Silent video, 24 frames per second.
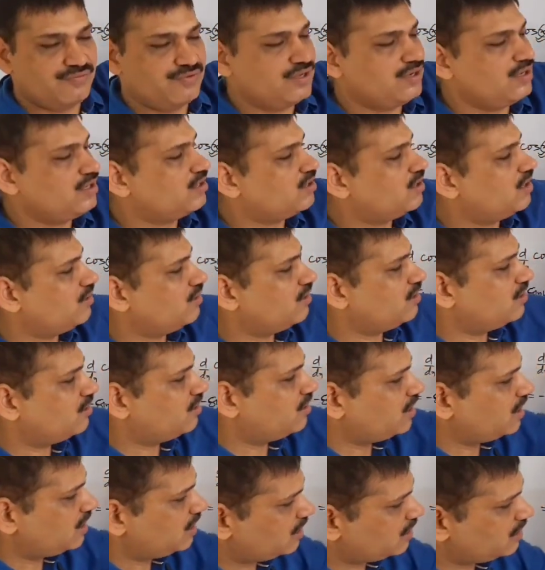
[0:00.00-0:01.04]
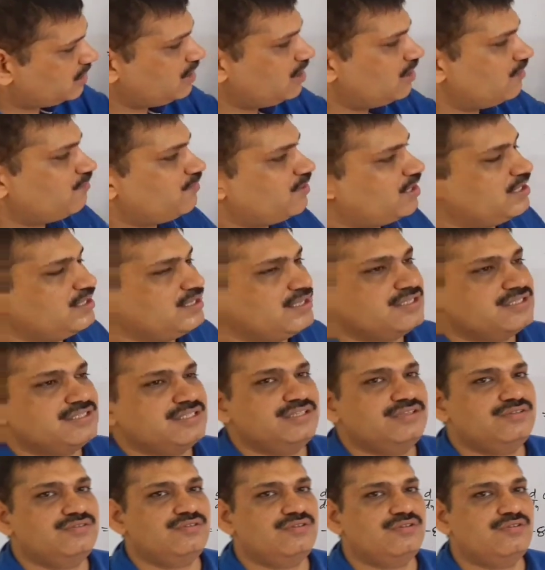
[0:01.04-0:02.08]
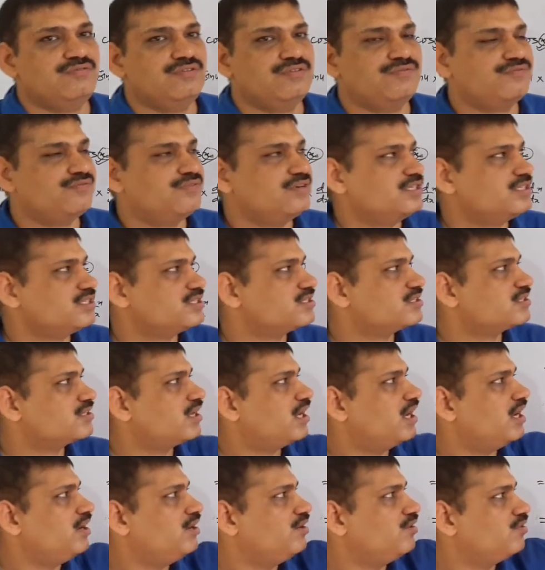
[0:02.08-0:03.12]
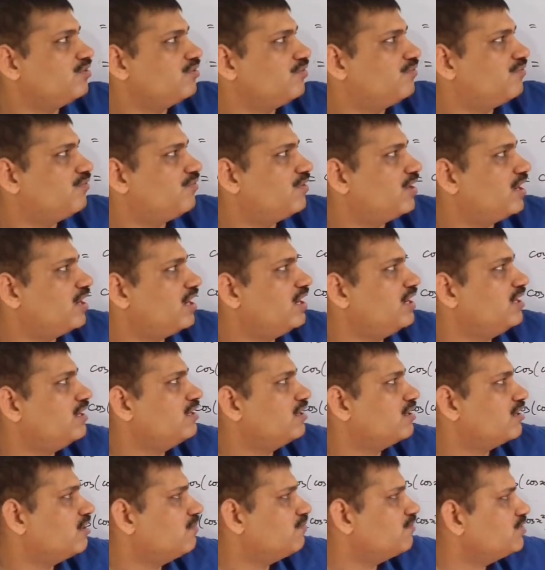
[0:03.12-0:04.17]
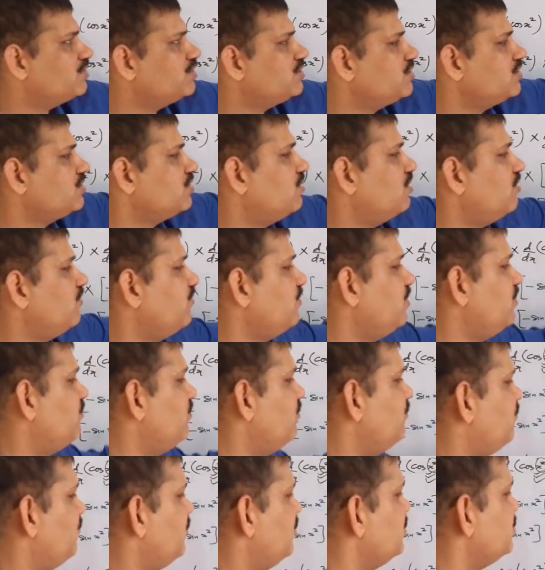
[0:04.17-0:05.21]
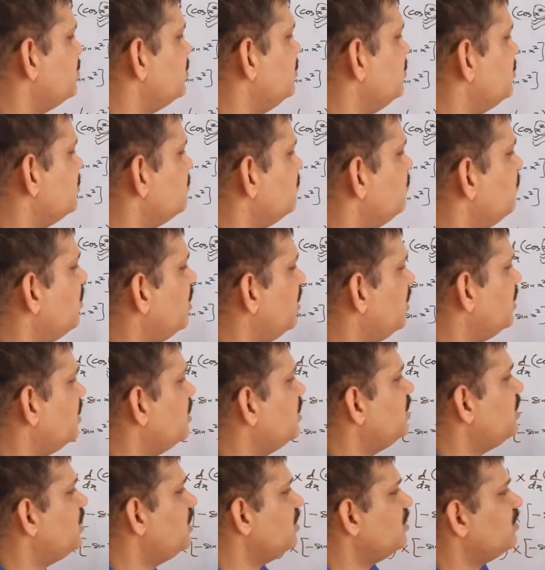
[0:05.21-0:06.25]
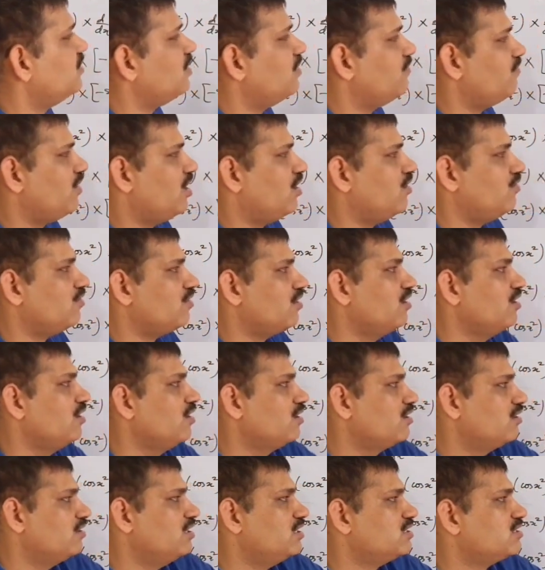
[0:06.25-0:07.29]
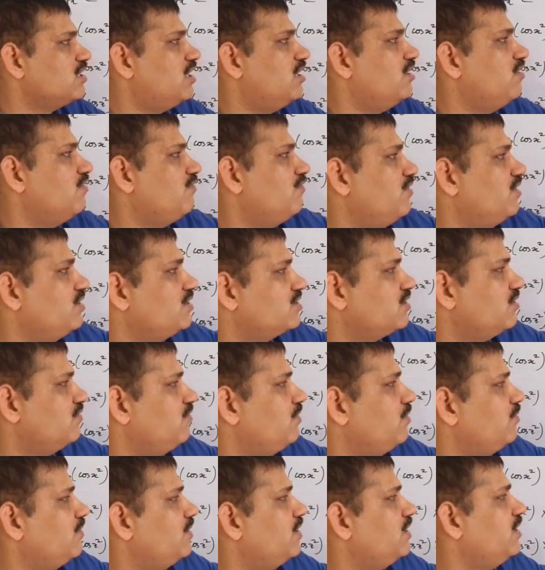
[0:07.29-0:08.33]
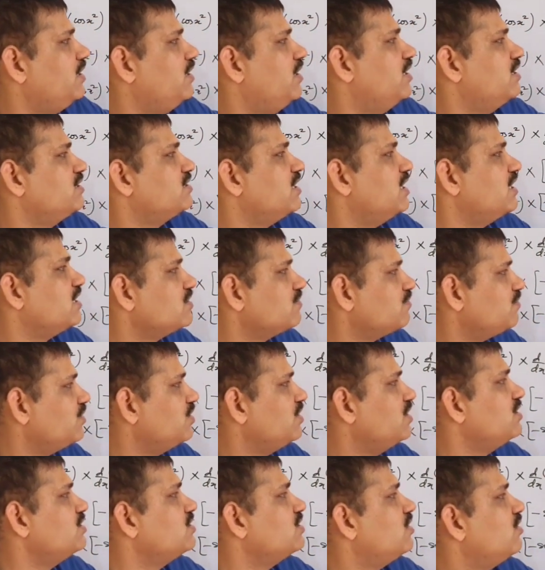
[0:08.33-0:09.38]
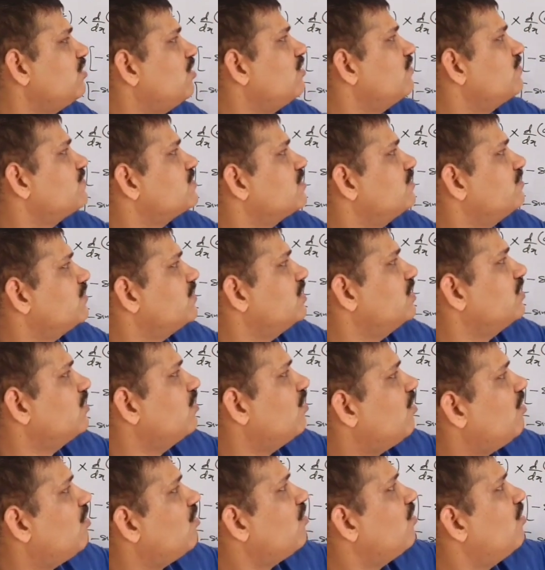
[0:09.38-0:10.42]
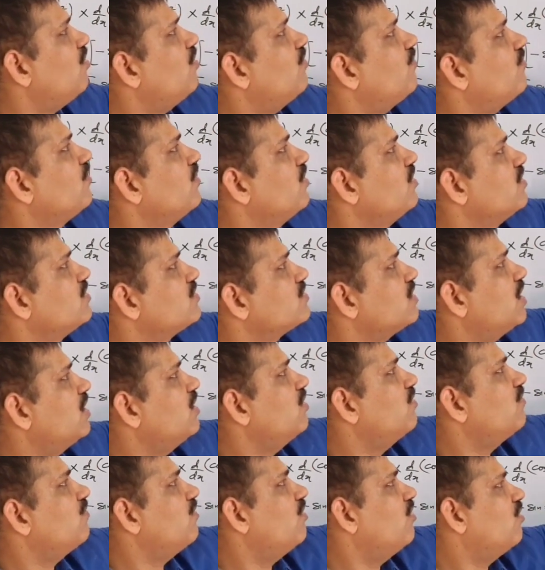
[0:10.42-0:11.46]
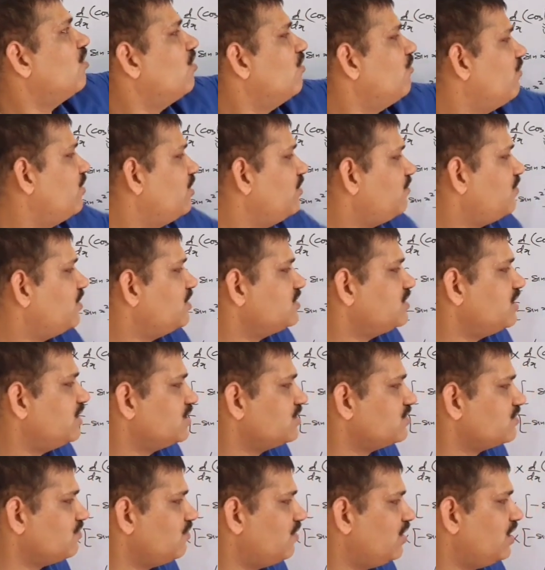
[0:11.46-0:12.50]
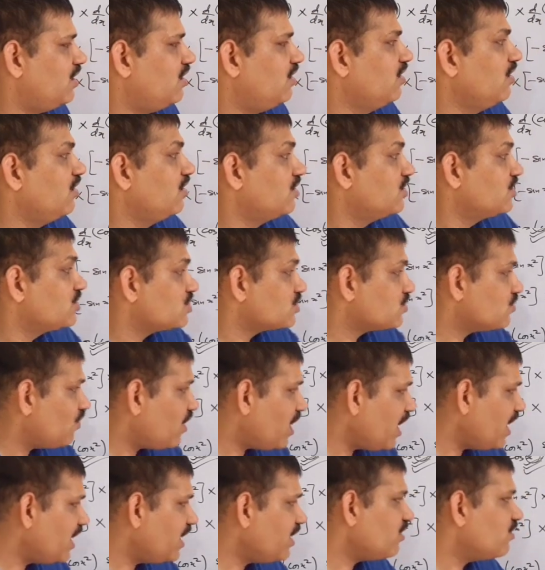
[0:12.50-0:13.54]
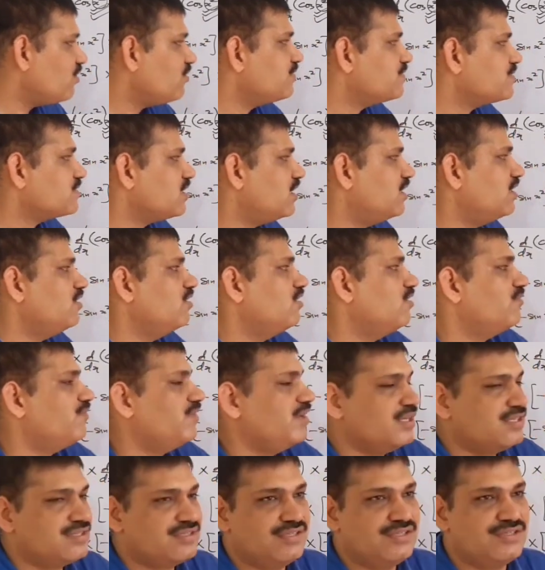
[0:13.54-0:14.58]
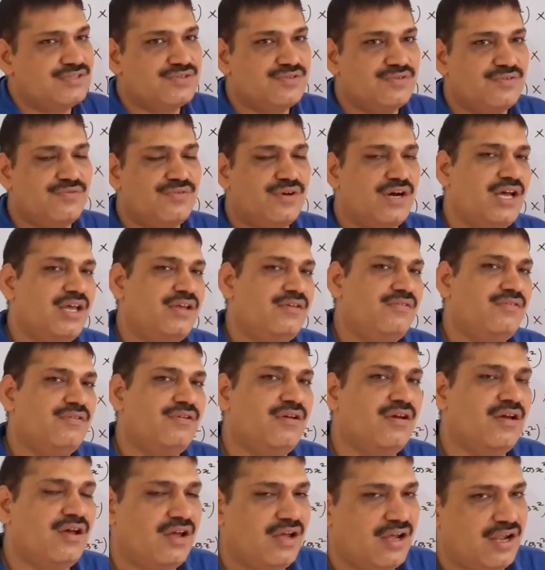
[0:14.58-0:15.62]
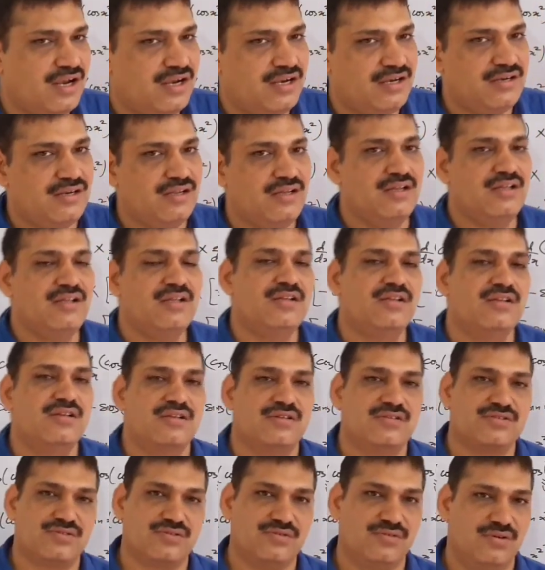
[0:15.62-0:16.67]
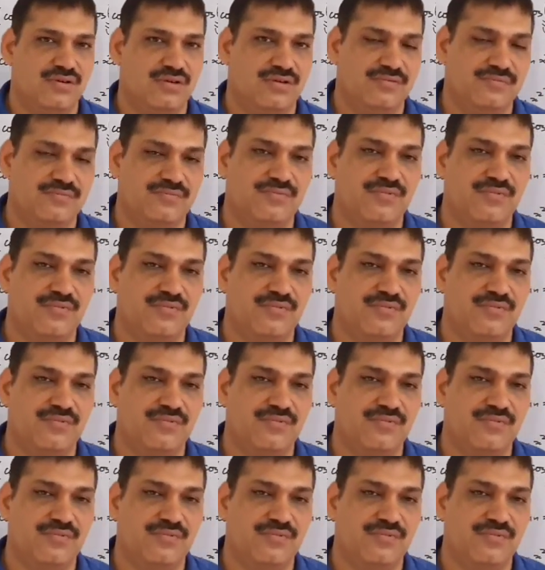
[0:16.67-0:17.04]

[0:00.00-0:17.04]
We'll directly apply the chain rule. We first try to find the composition of given functions by reading them out. This kind of function will be read as exponential of something log of sine of log of 1 plus x square, square of sine of x raised to 5, and so on.